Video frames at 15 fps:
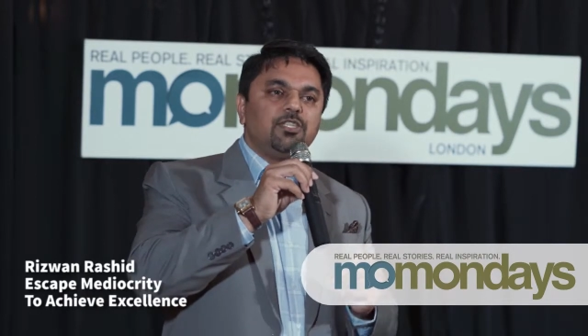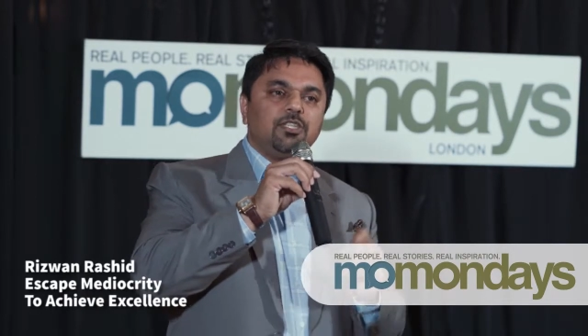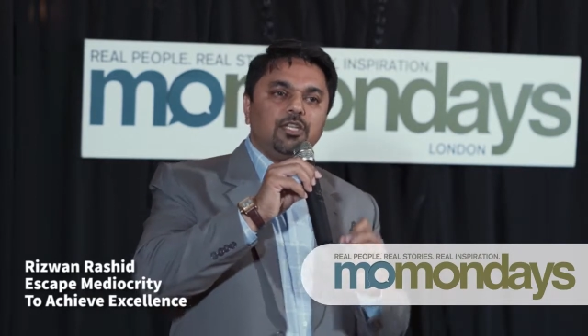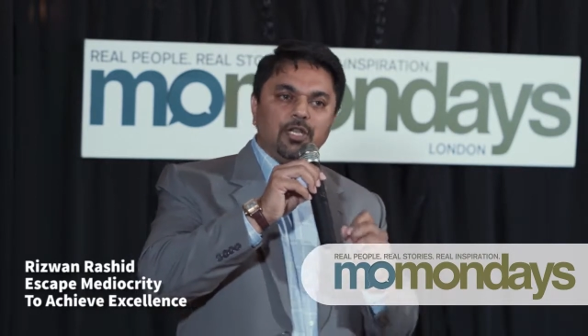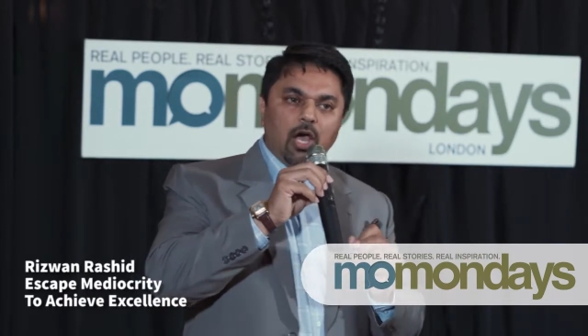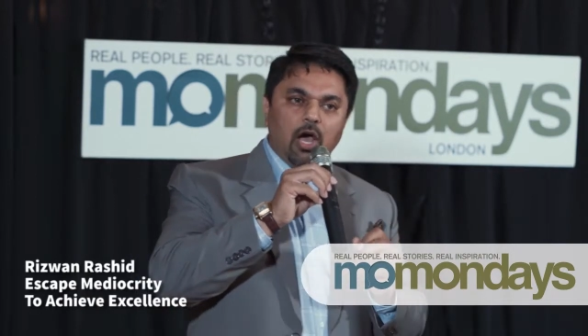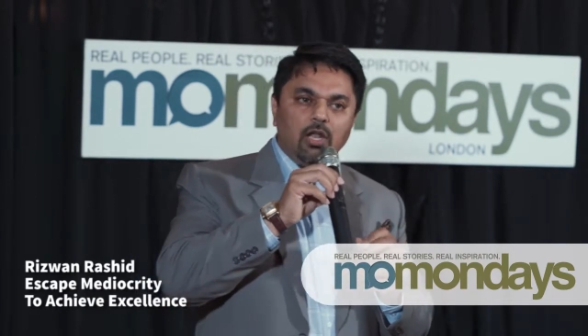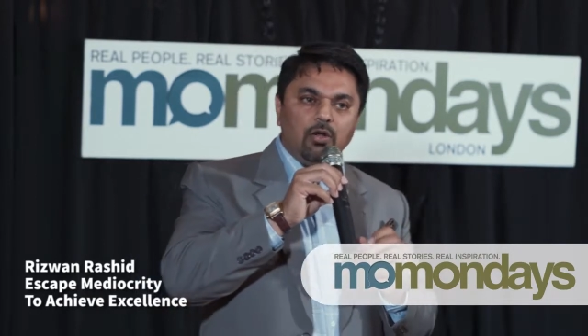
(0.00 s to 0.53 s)

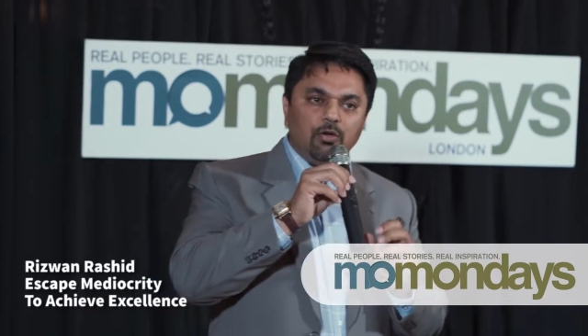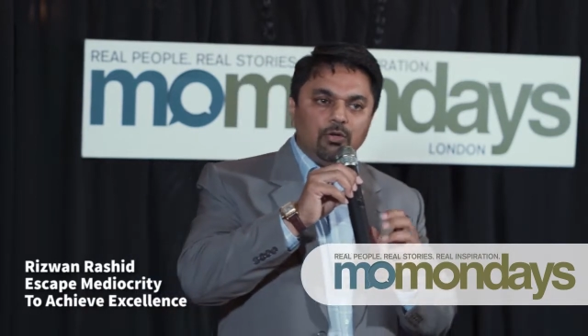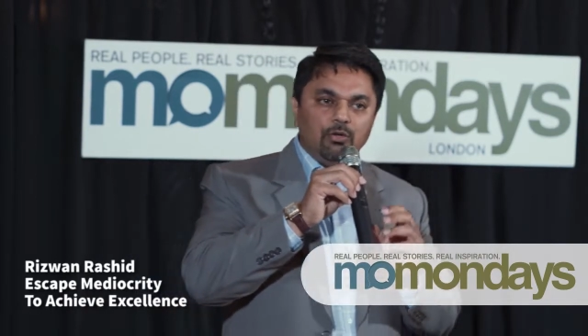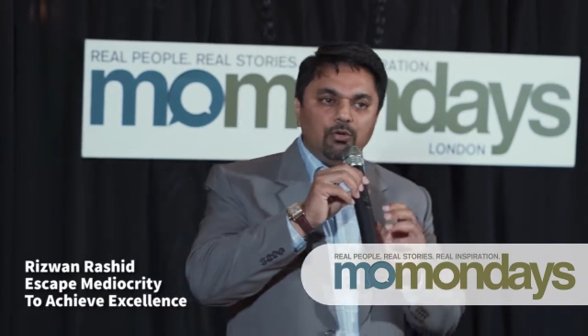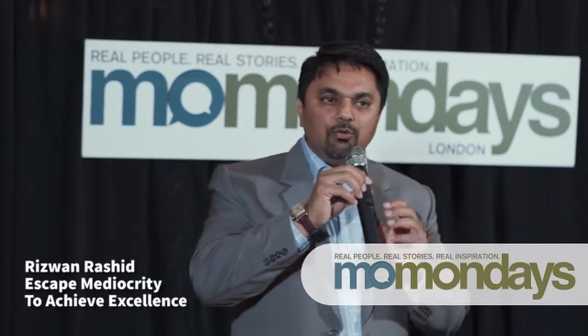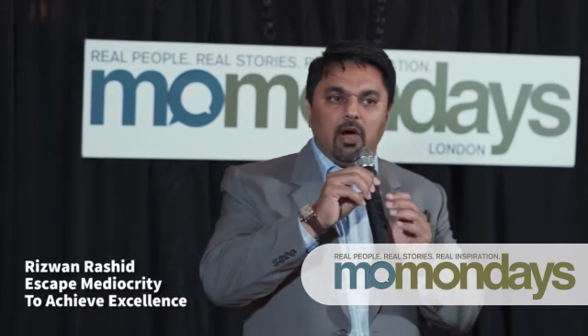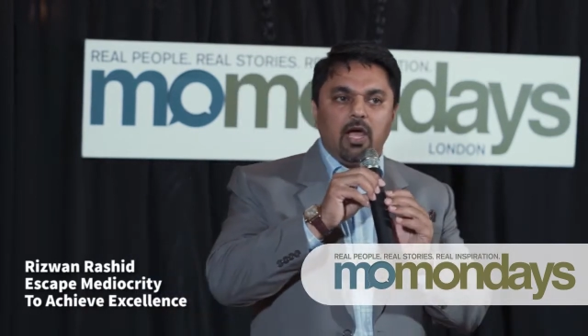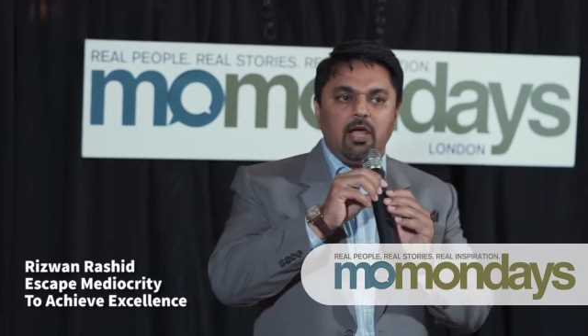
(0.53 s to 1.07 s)
not
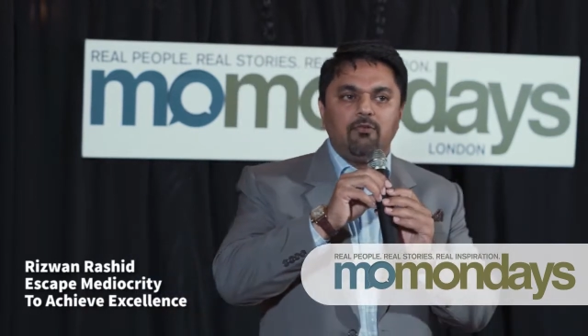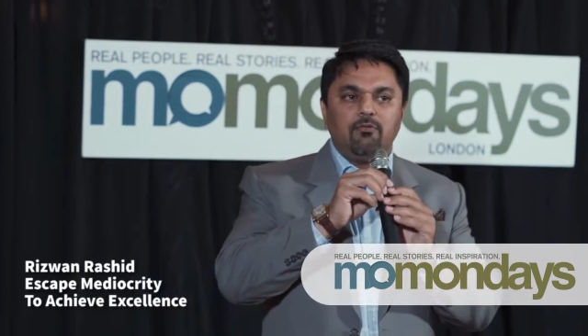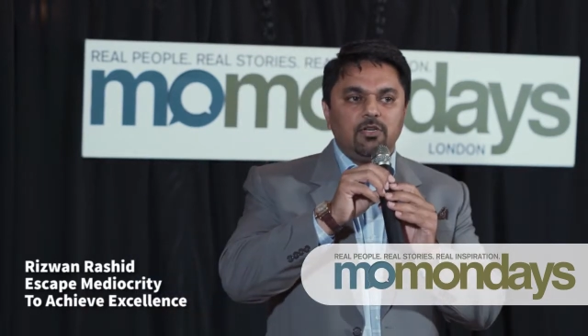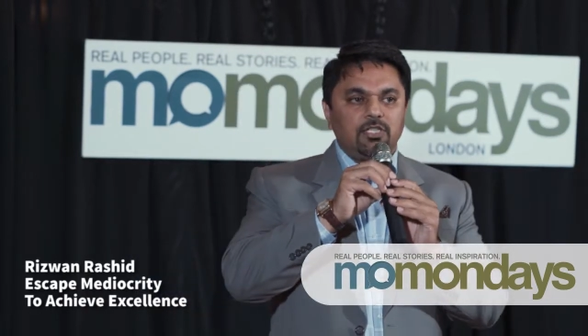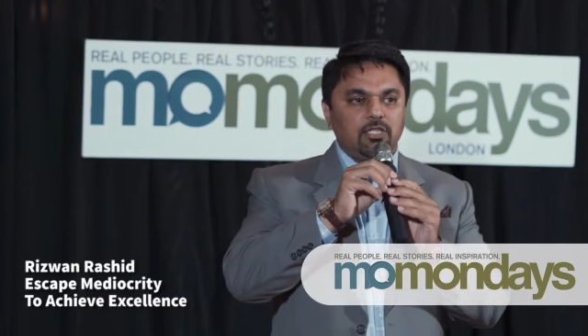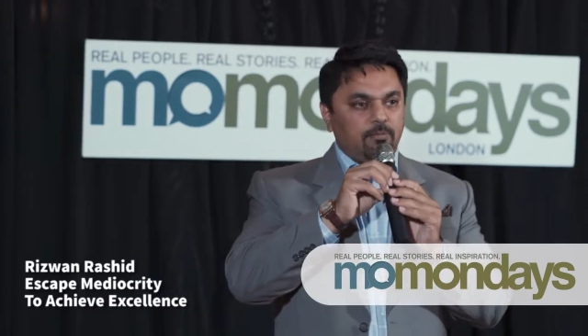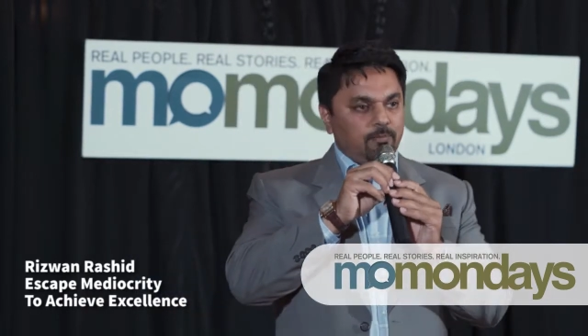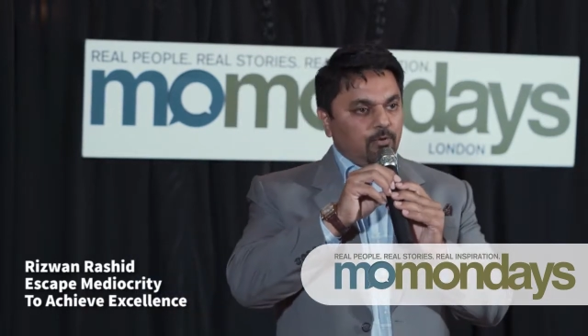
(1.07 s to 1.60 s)
who I was
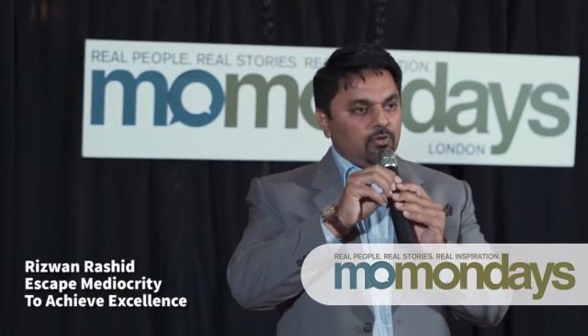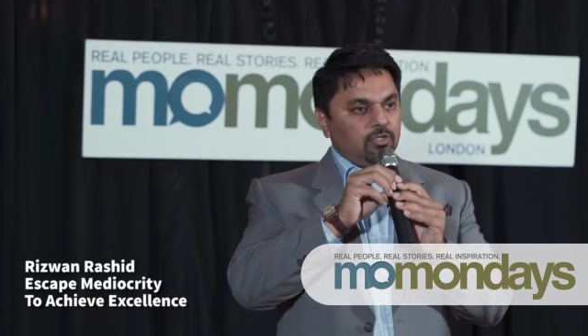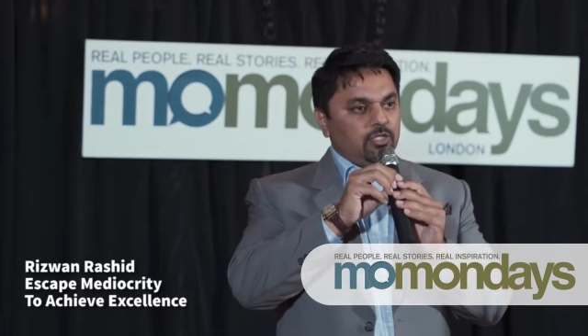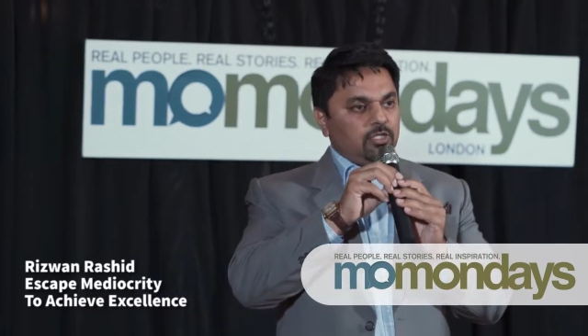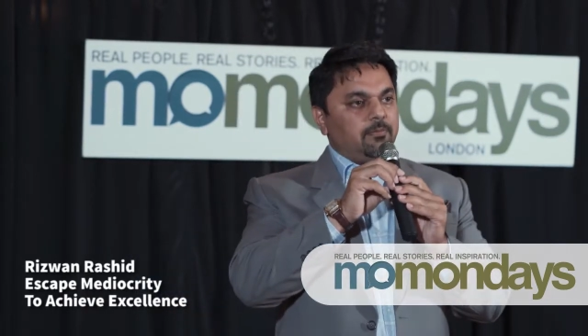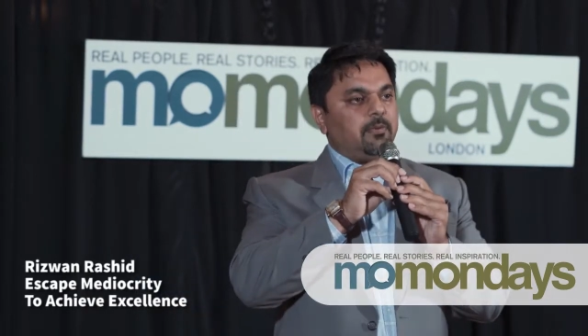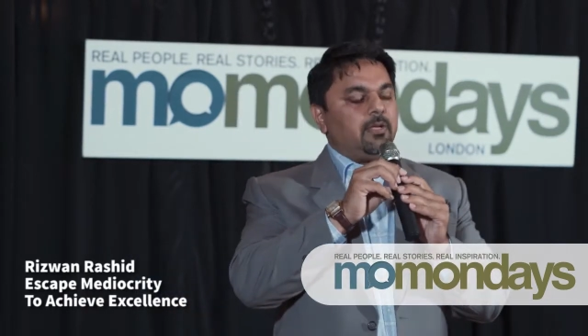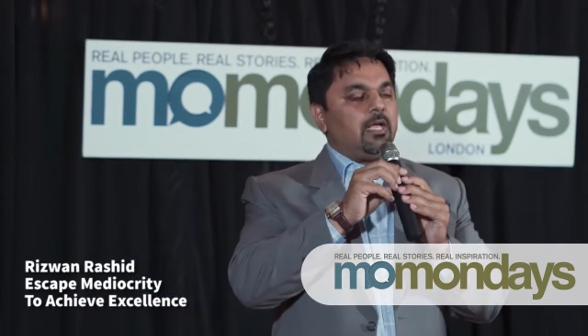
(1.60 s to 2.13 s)
supposed
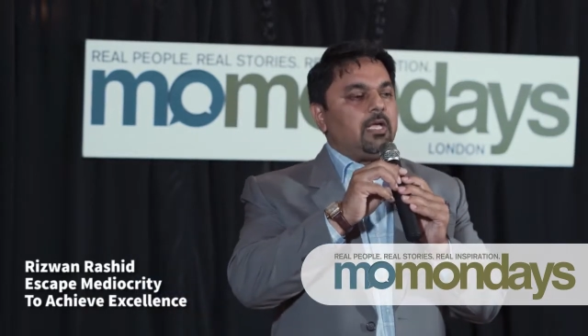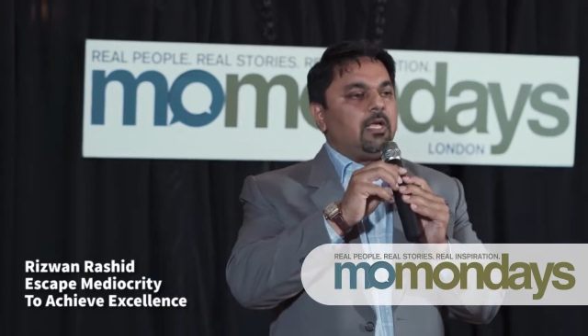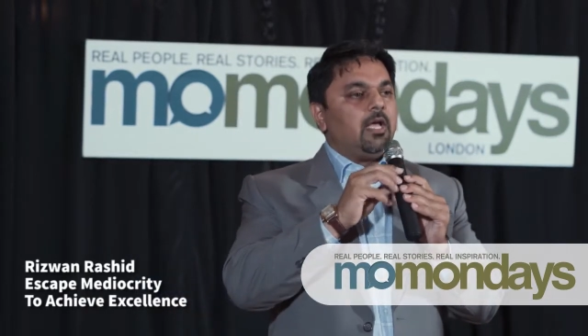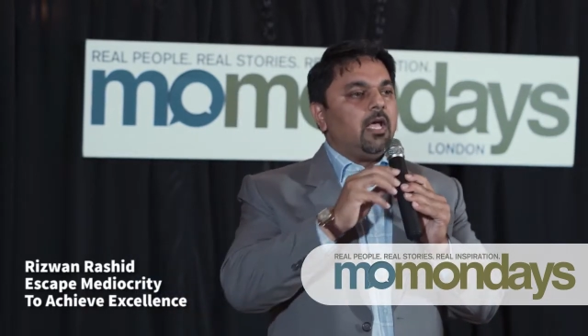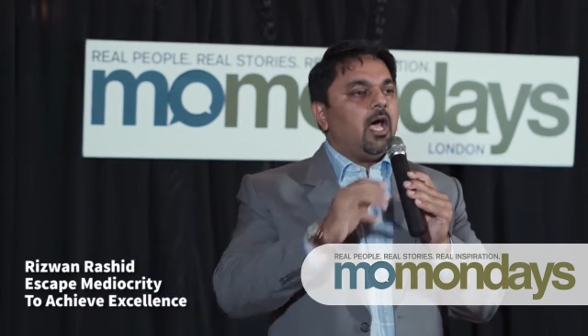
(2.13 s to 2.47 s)
to be.